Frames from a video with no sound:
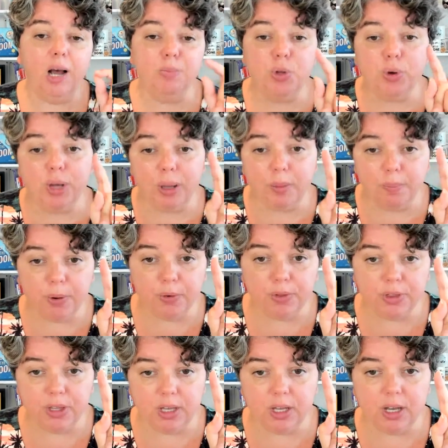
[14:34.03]
You get both
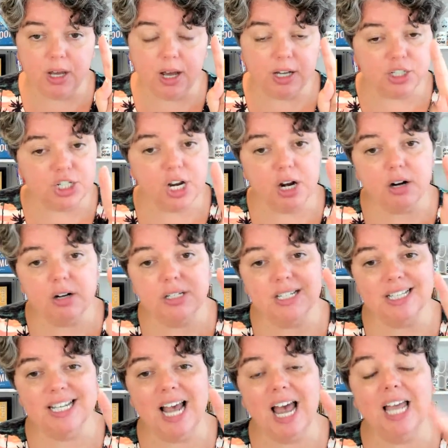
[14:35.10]
the shares, the
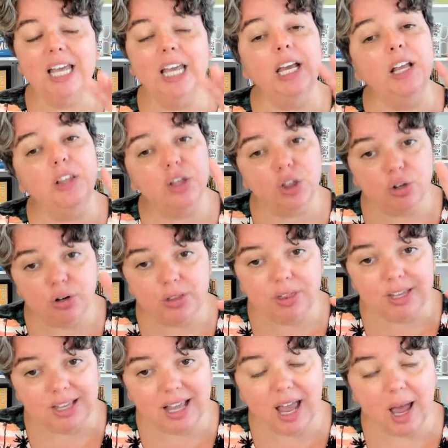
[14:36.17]
tagging, and the third
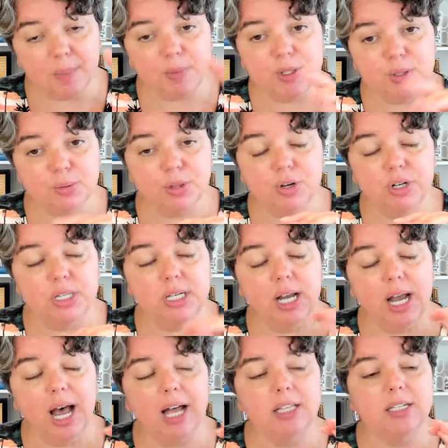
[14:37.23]
thing that happens with good
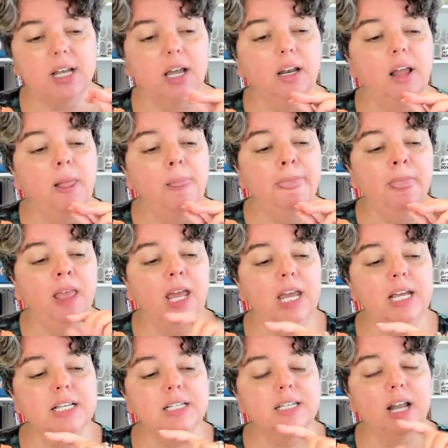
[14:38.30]
content
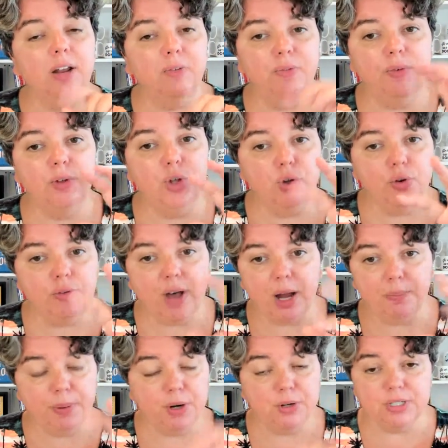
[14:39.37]
is that if you've
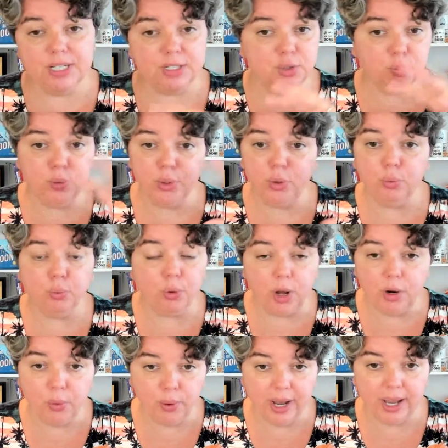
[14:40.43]
got a post that's a real
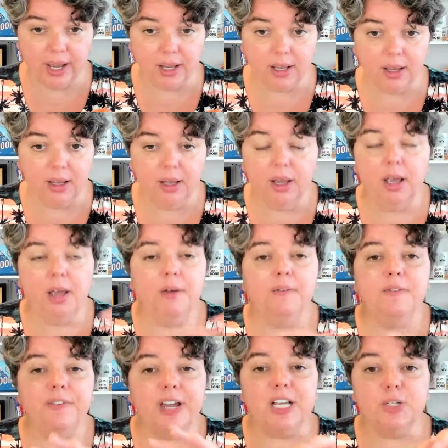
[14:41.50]
runaway,
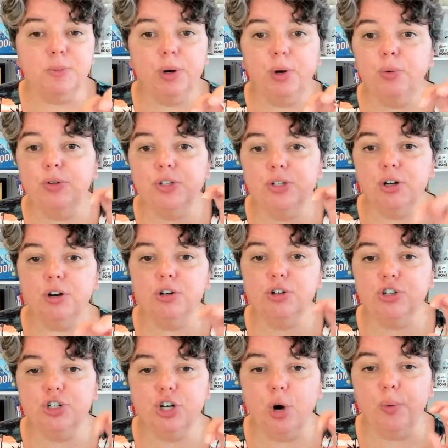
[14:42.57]
Facebook will start
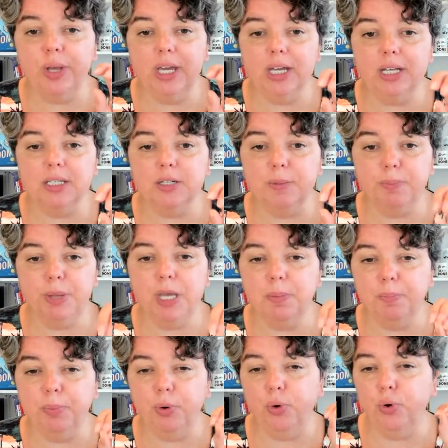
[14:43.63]
showing it to
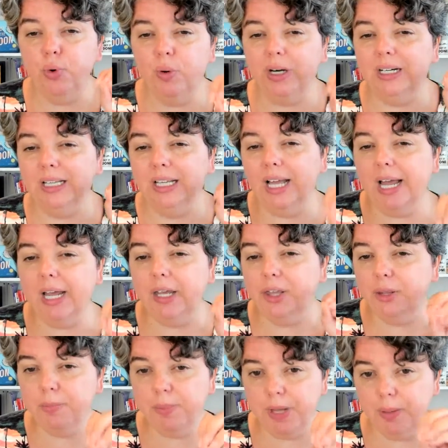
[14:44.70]
people who are like
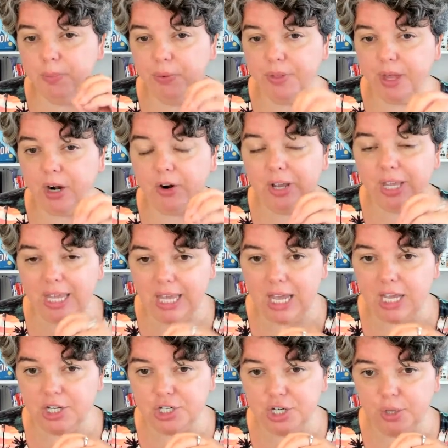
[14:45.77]
the people that are
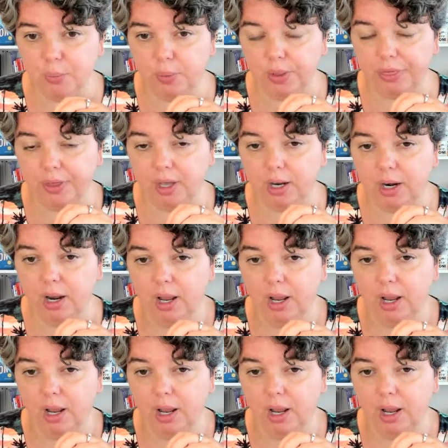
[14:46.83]
engaging with it.